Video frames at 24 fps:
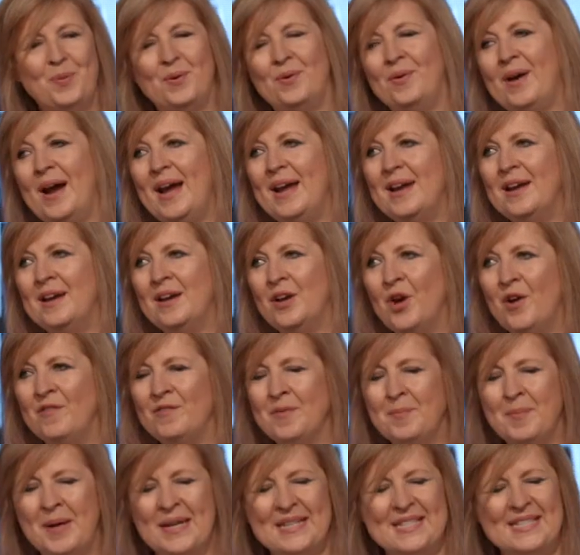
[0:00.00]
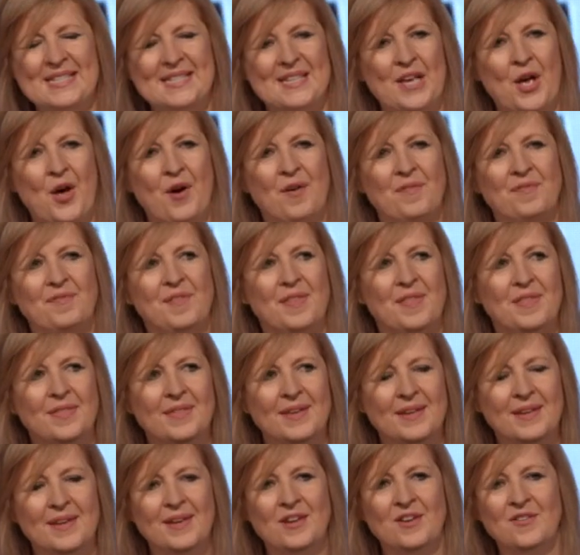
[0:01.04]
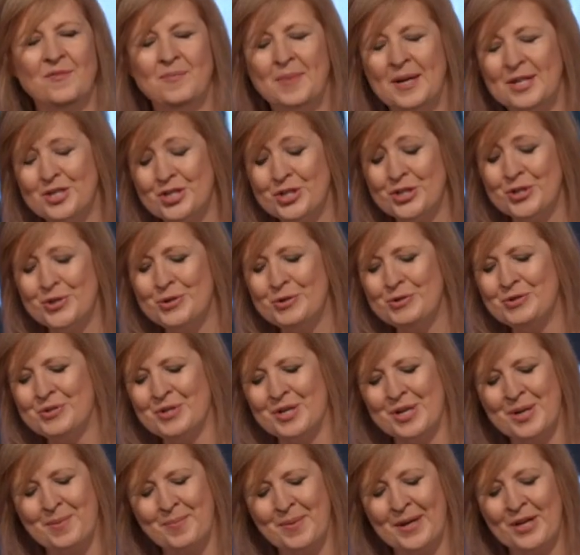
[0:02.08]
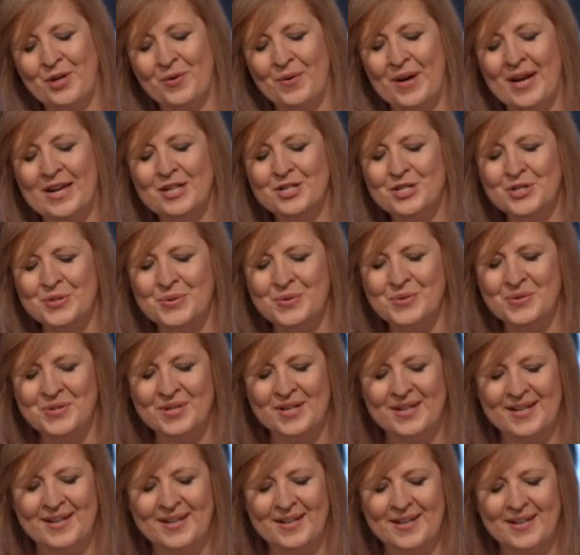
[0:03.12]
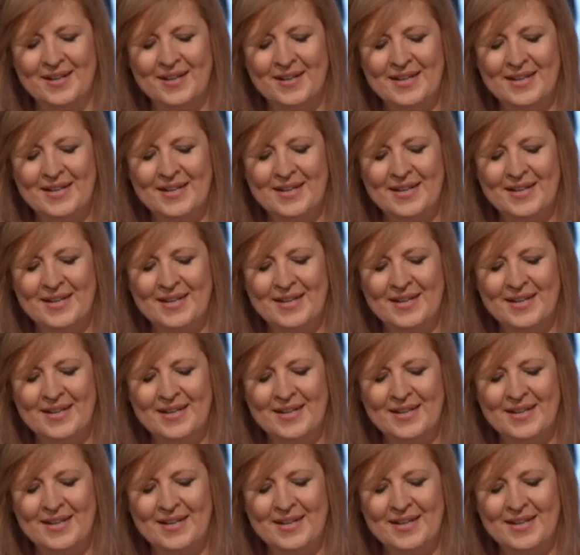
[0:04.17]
praying over myself and thinking of my children and my grandchildren,